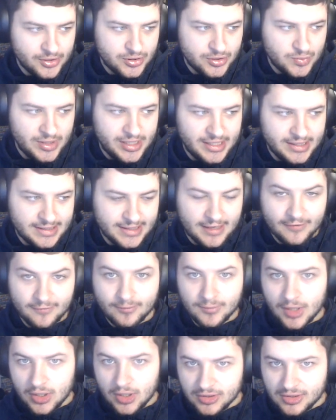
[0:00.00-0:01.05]
because we need to have
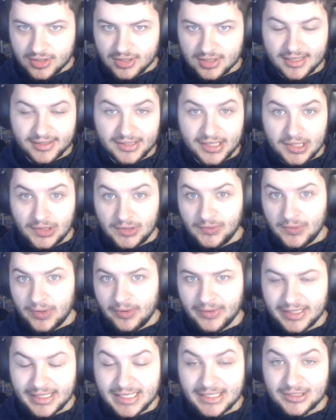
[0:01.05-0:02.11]
mods and the only way
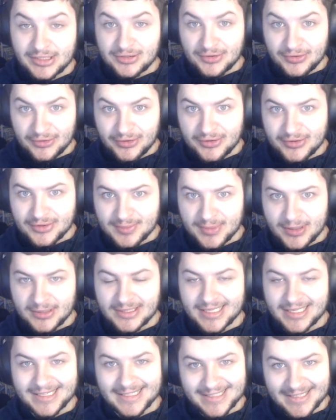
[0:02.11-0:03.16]
we can install those
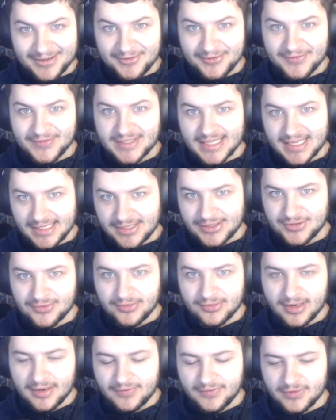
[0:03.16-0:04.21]
mods ourselves is
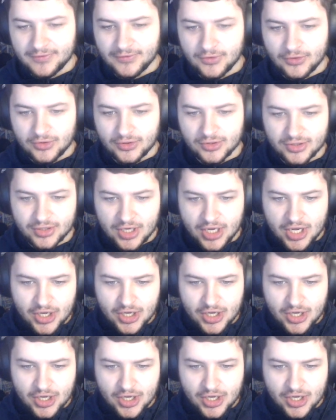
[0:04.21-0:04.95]
through having Forge.